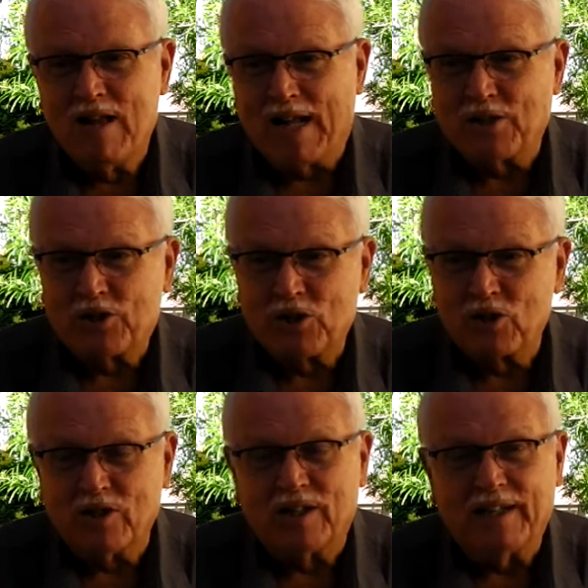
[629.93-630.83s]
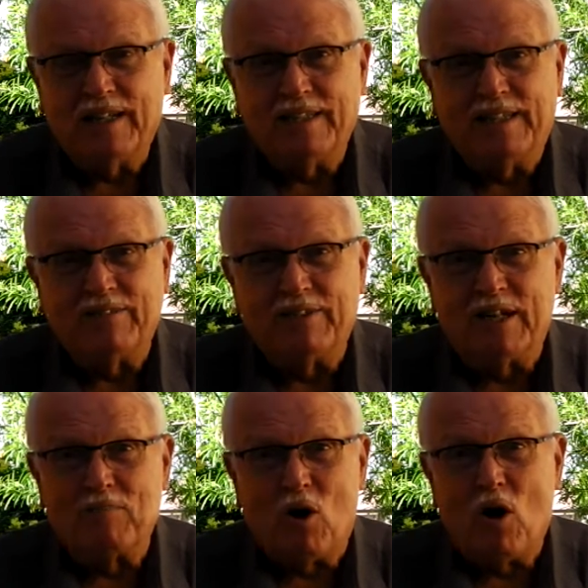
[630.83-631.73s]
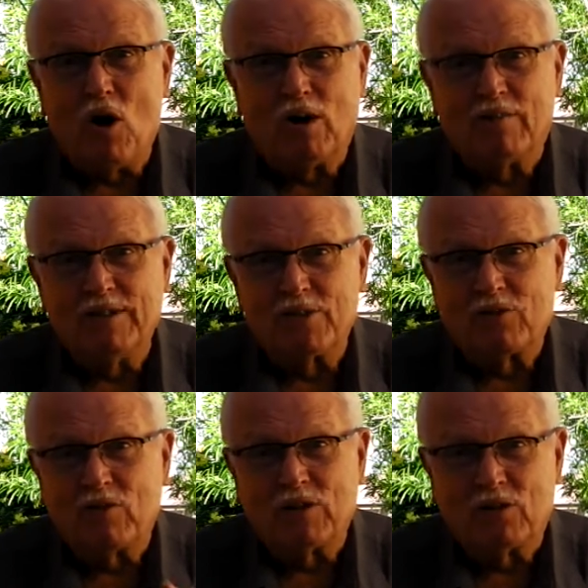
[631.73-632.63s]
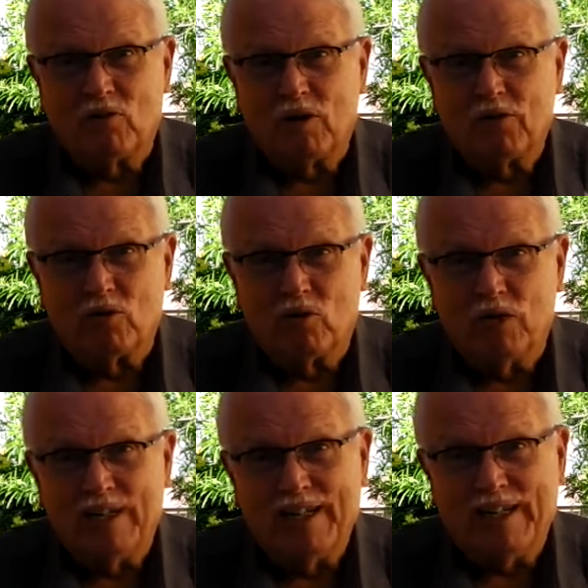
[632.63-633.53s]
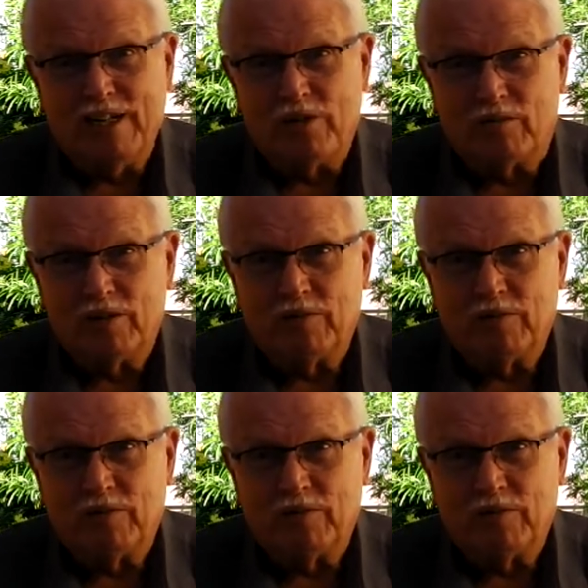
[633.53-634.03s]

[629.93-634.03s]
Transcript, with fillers: And certainly he'd given up all of his structural authority in Egypt.